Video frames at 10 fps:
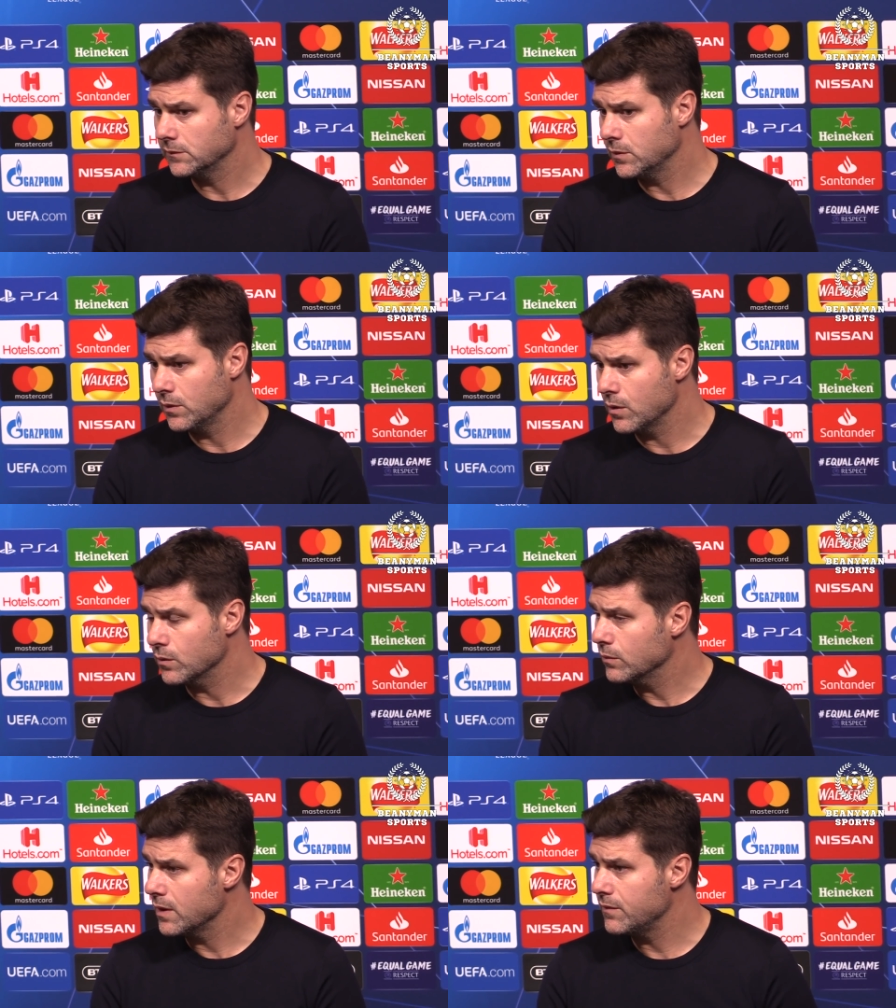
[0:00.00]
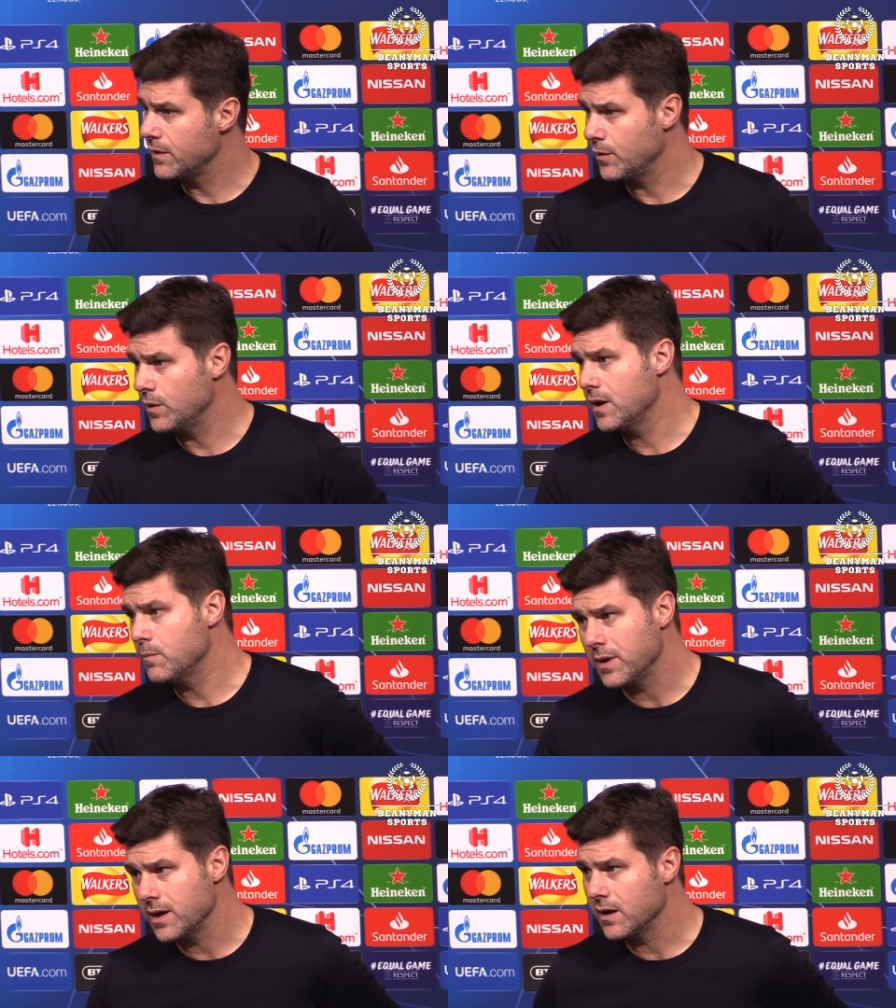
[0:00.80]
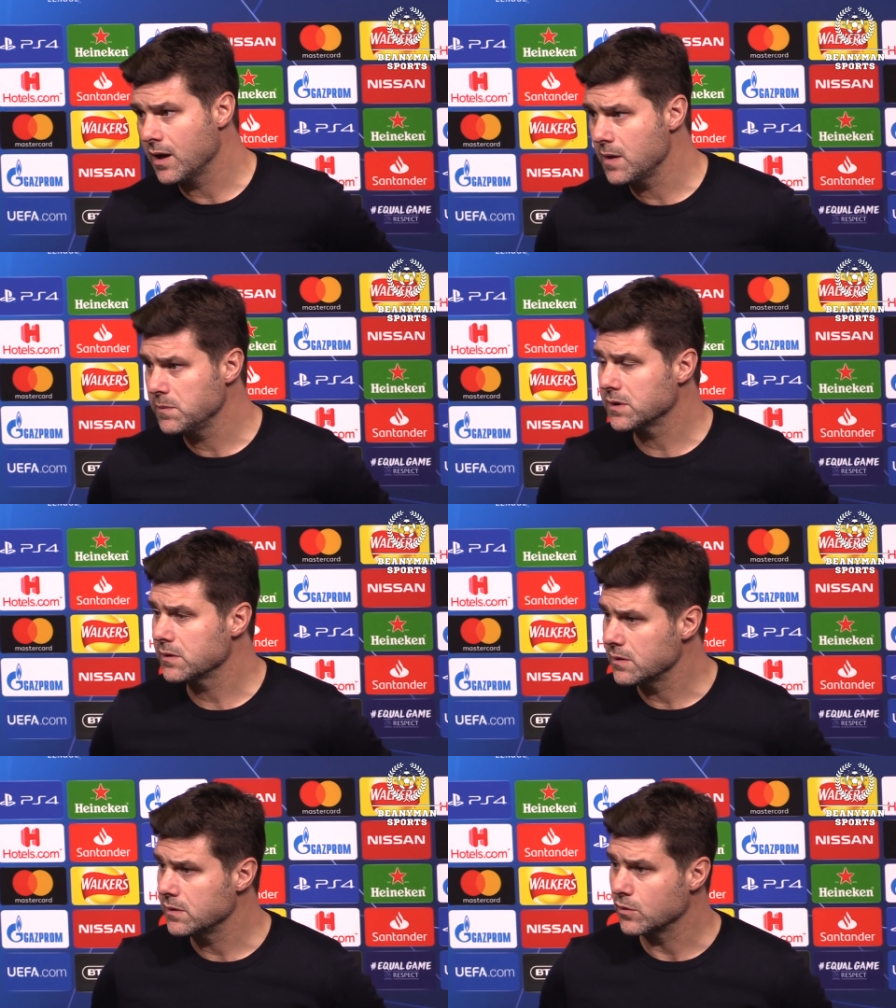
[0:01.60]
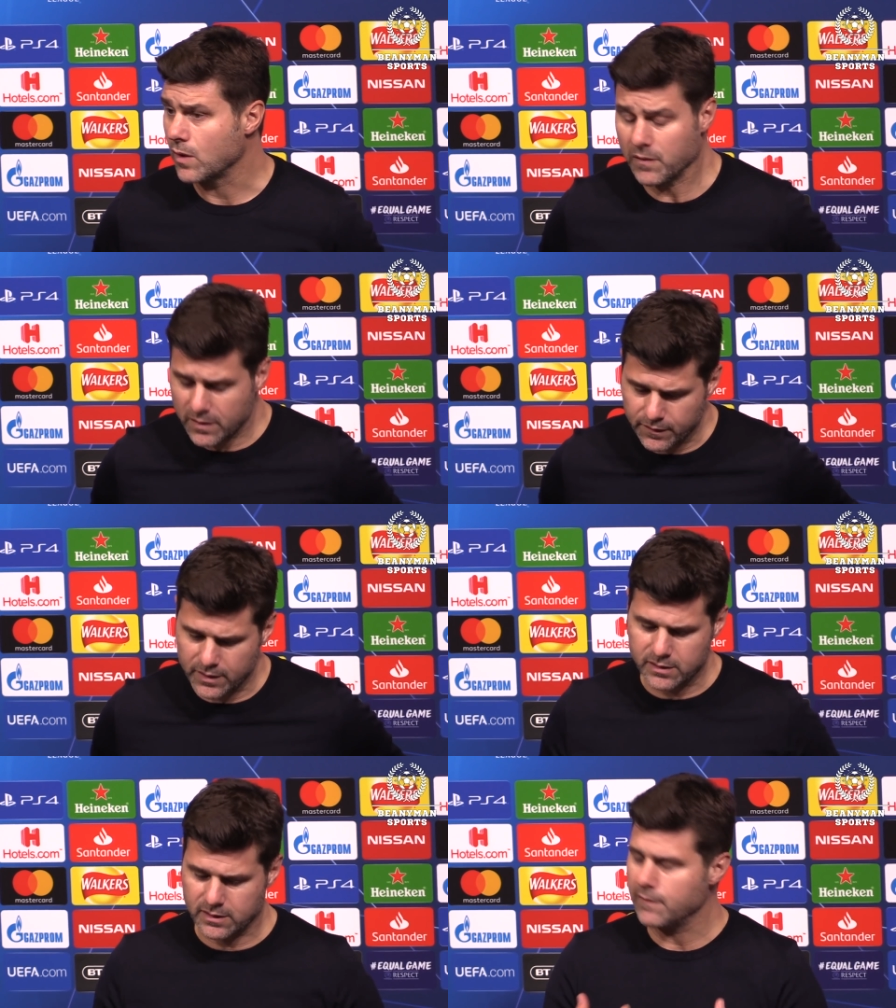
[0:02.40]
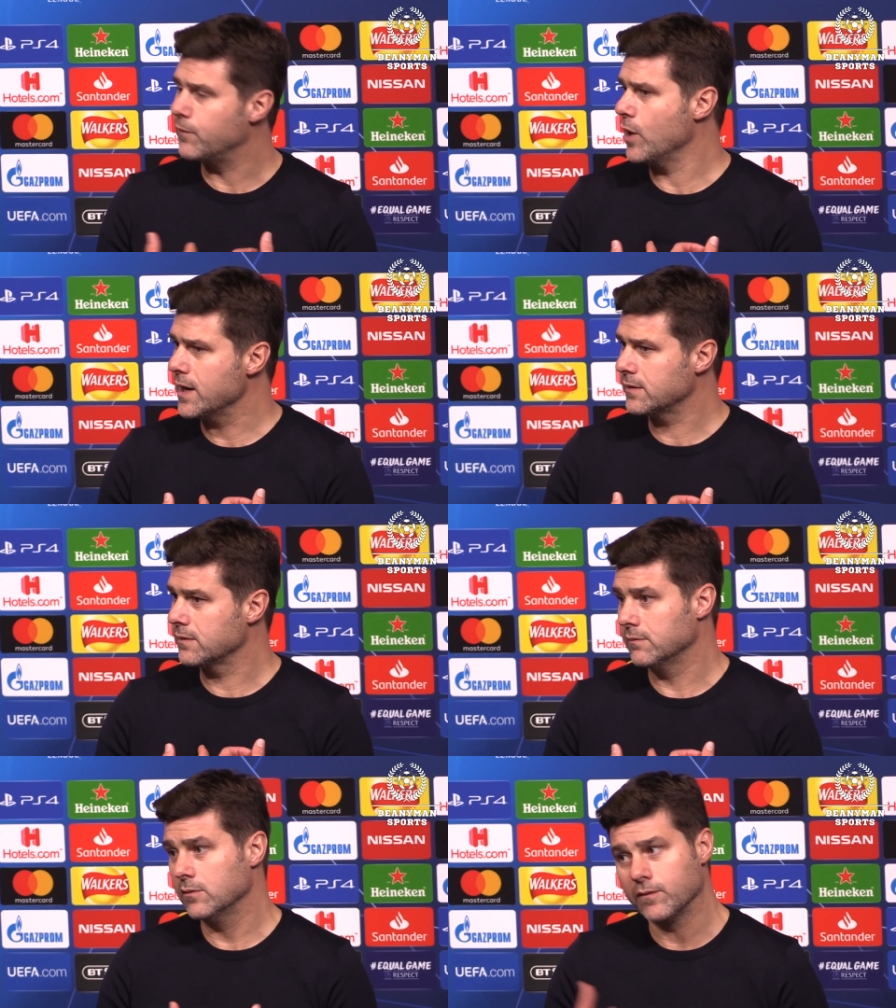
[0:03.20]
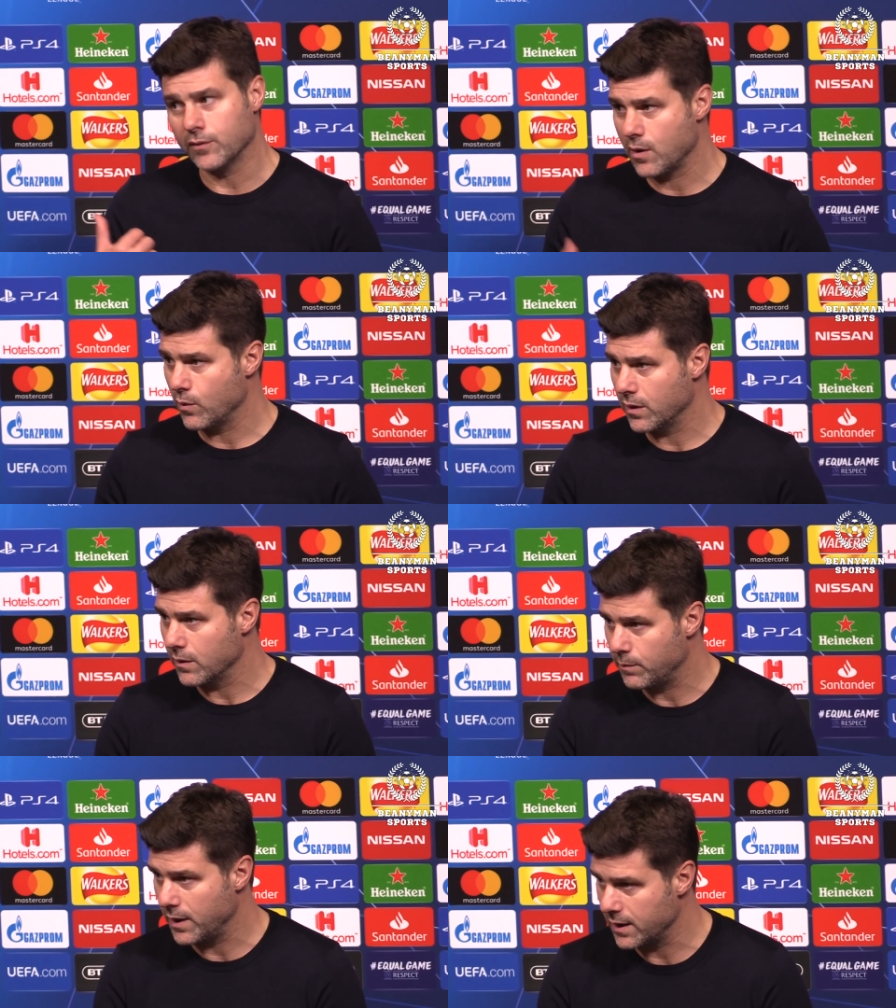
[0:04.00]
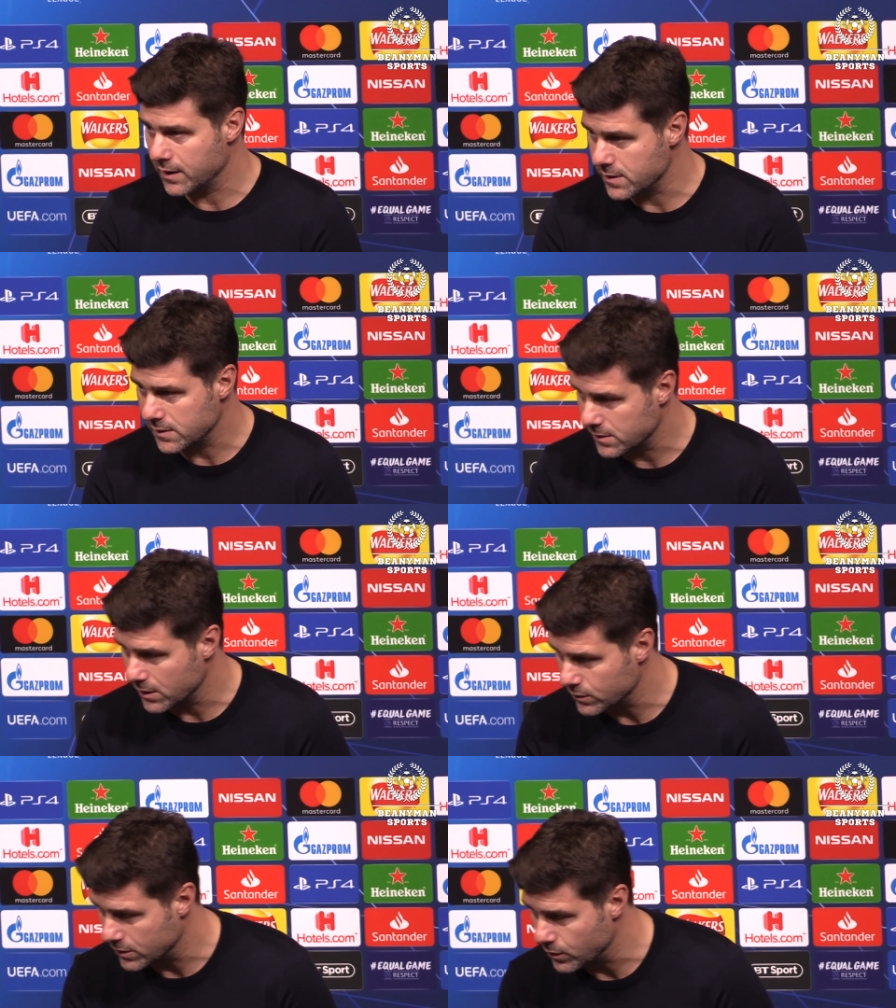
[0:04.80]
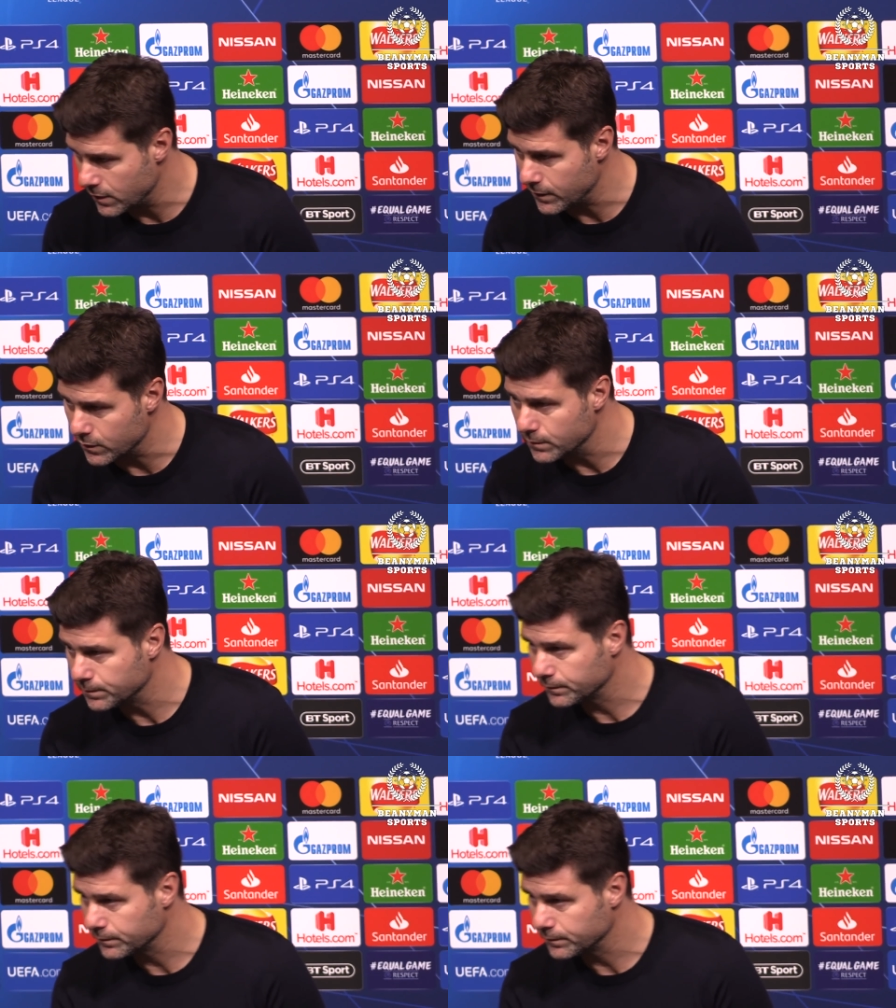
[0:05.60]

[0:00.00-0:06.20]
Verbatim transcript: you know every three day playing games is so tough. It's, it's tough for us. Look for our player. It's so so difficult.